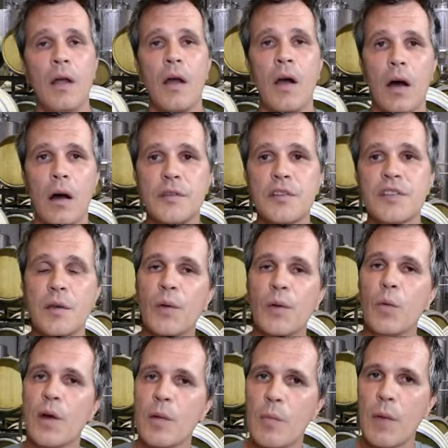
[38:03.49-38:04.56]
Obviously, we want
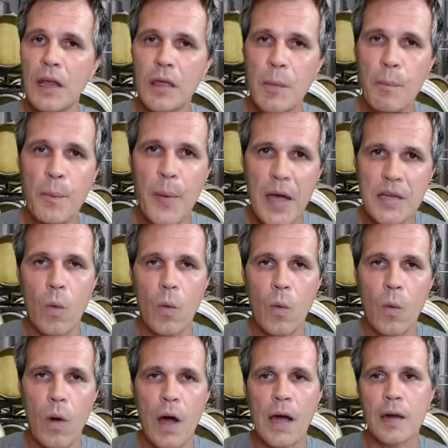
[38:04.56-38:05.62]
to make the best
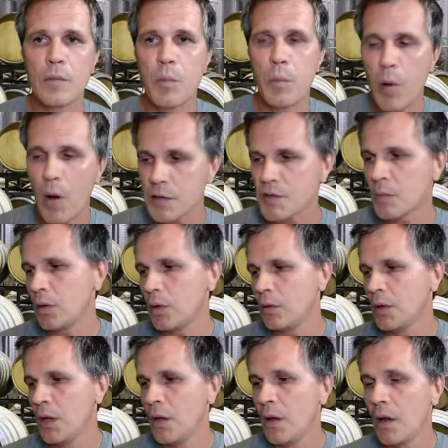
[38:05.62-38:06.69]
wine possible.
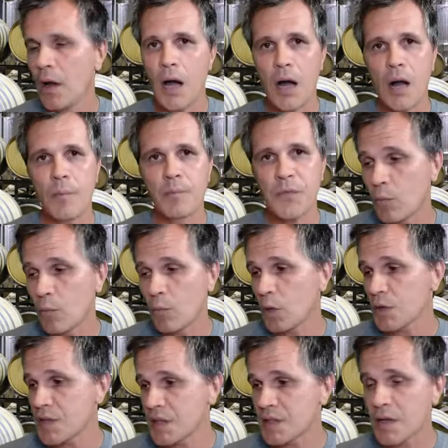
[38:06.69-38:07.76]
Um, and what's
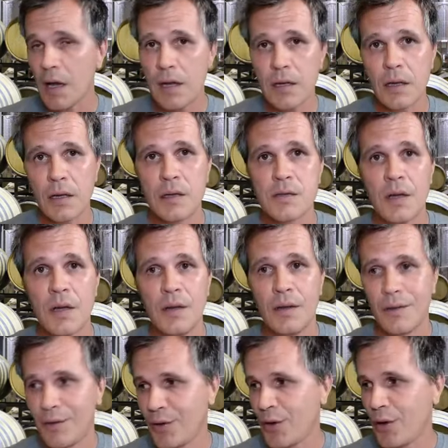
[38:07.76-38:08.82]
exciting is, you
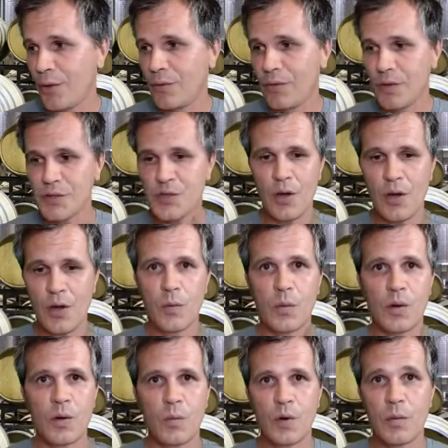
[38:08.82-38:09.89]
know, this year we're,
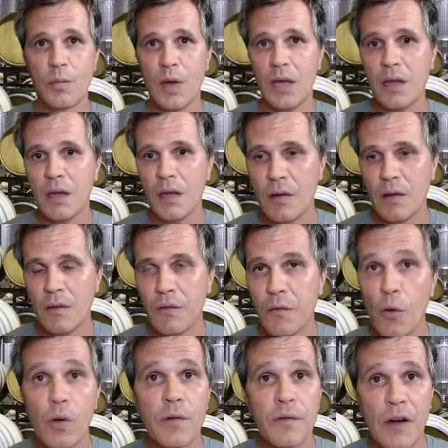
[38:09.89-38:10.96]
we're making four
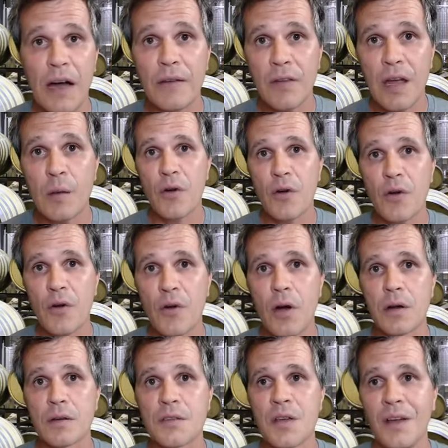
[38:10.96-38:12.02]
or five Cabernet
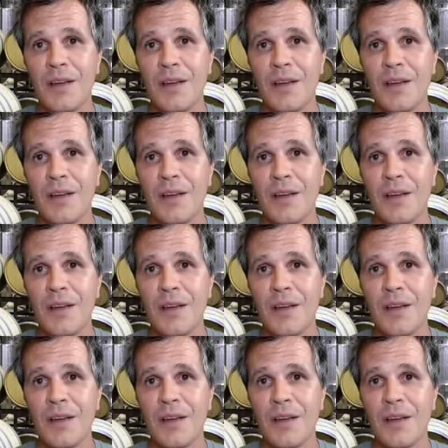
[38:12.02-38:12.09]
Francs.